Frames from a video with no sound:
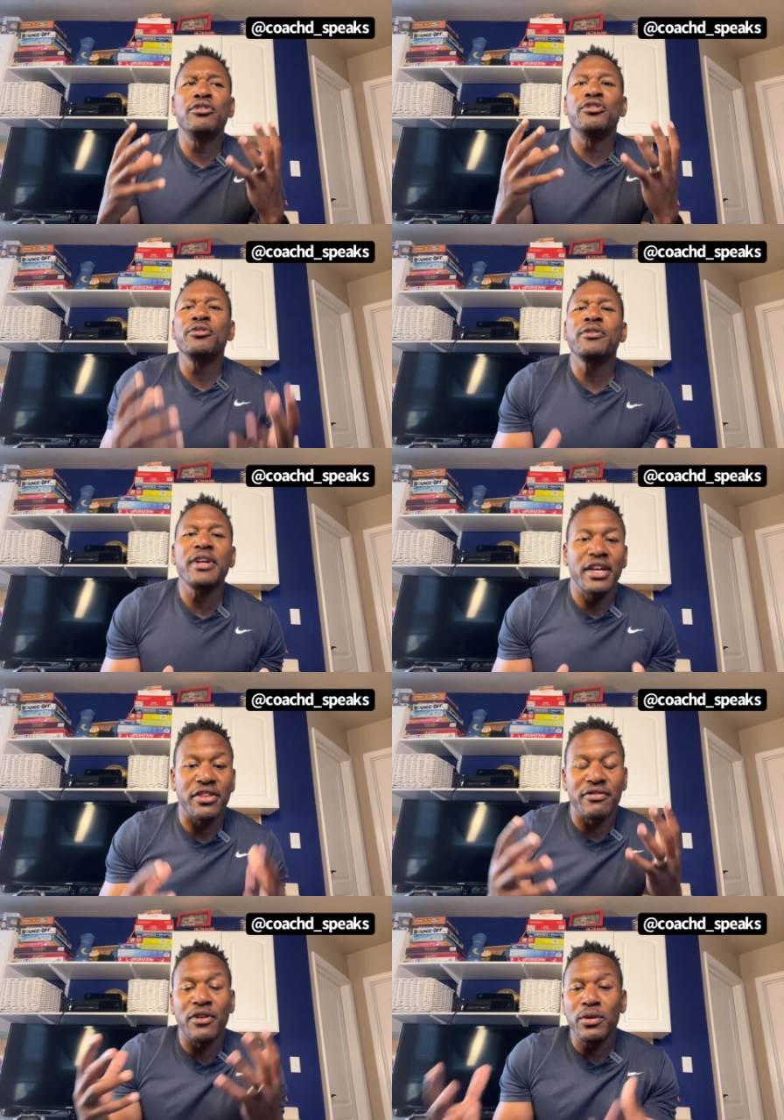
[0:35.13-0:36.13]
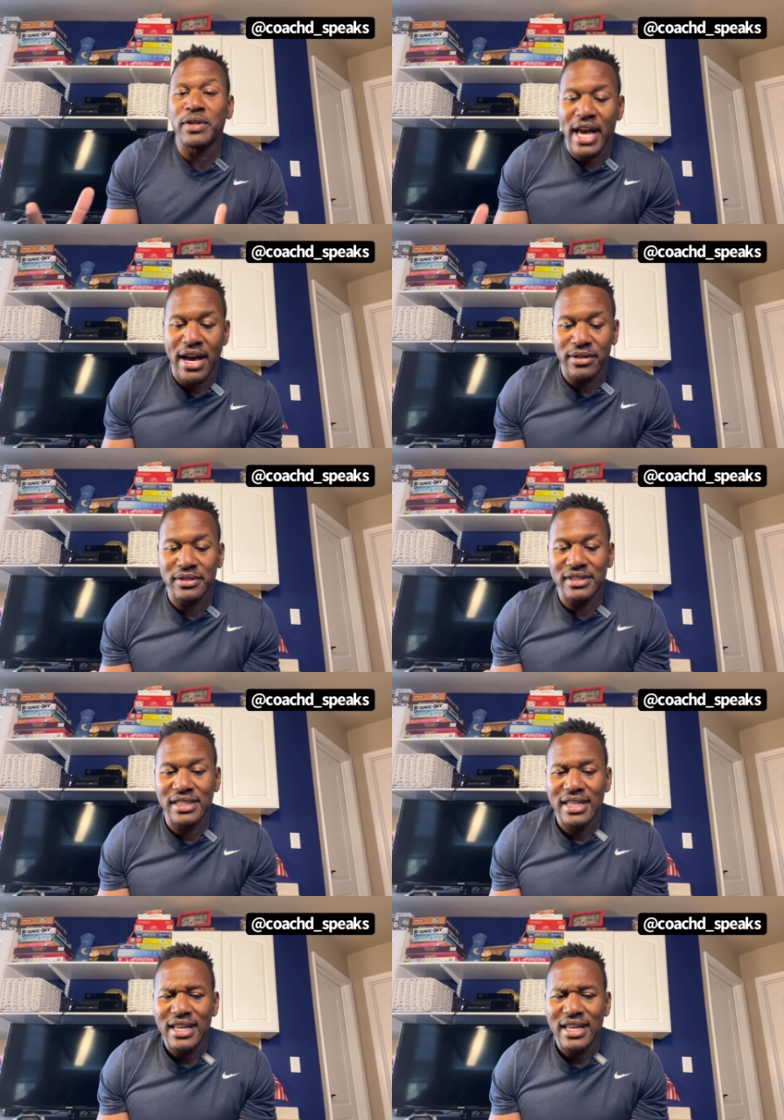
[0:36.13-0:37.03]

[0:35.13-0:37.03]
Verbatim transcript: during the vote counts